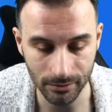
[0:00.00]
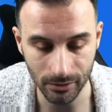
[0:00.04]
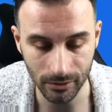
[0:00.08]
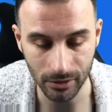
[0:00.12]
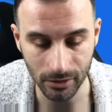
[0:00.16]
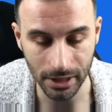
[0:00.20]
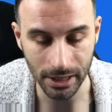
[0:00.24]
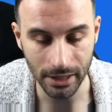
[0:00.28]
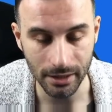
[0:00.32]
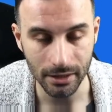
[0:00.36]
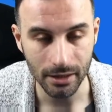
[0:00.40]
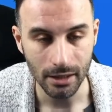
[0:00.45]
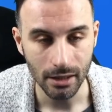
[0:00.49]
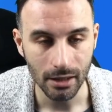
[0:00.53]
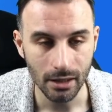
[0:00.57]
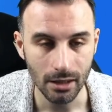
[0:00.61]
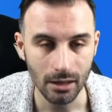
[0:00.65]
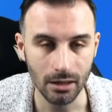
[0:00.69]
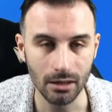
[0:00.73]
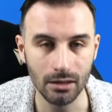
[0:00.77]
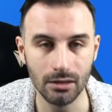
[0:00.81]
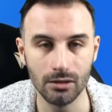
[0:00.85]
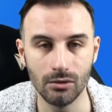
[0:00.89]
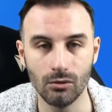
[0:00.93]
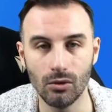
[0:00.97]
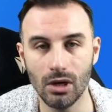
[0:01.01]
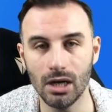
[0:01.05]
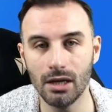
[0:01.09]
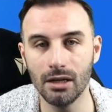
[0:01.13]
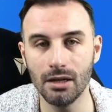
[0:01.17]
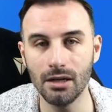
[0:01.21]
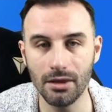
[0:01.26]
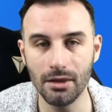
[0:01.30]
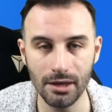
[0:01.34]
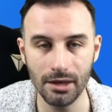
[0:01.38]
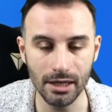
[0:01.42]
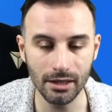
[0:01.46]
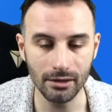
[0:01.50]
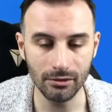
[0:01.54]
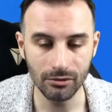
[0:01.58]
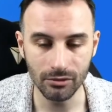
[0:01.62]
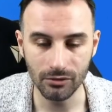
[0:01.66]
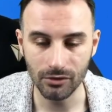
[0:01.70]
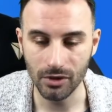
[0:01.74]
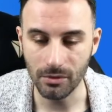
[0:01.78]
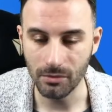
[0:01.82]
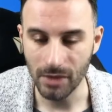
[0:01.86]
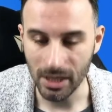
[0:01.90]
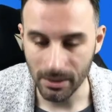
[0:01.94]
Okay, so one thing to
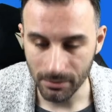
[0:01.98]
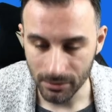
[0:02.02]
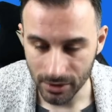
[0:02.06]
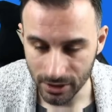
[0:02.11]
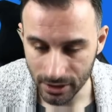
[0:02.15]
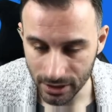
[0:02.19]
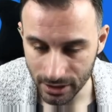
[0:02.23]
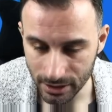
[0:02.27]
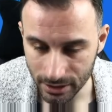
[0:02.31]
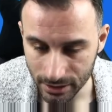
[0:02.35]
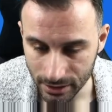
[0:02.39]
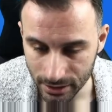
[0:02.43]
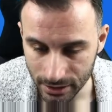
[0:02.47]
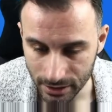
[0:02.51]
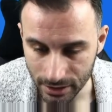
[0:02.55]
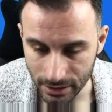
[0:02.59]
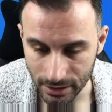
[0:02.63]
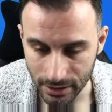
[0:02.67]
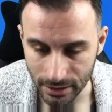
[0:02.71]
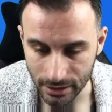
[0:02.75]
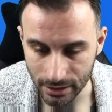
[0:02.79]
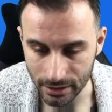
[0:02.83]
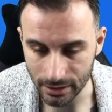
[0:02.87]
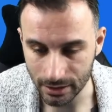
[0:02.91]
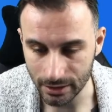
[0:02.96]
remember in